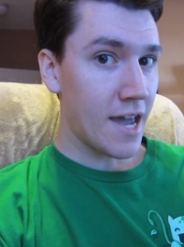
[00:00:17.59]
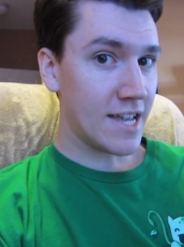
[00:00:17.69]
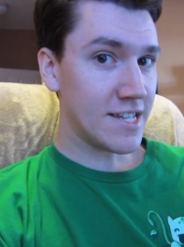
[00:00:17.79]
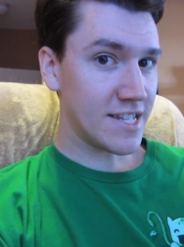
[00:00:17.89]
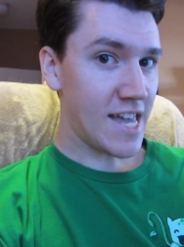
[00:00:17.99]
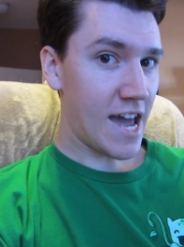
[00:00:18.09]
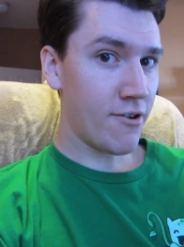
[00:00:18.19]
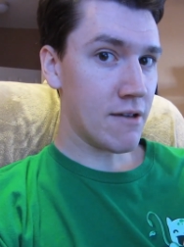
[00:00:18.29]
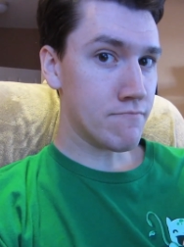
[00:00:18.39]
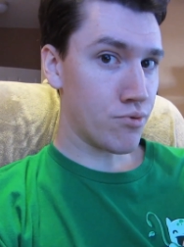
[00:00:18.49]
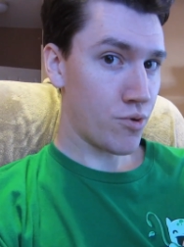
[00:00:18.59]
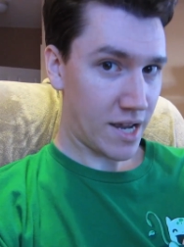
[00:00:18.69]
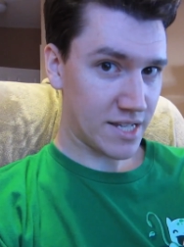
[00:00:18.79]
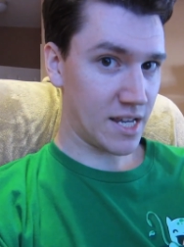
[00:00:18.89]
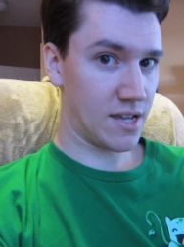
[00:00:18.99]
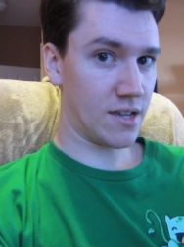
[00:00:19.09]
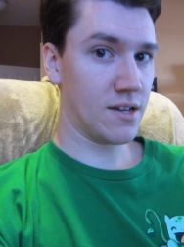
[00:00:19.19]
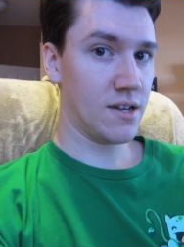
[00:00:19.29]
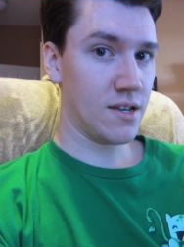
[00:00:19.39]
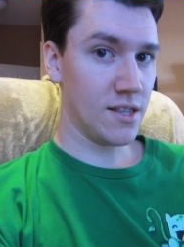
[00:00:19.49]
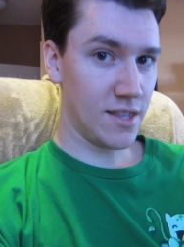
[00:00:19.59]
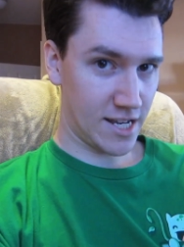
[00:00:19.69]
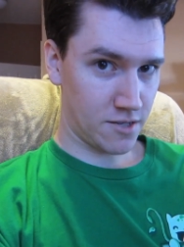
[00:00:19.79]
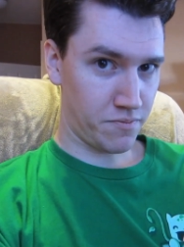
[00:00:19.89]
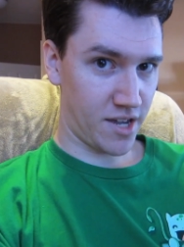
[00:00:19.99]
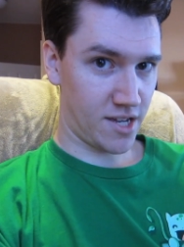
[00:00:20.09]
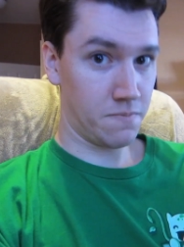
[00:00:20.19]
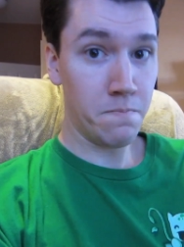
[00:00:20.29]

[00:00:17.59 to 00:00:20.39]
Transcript: and is now embracing Let's Plays.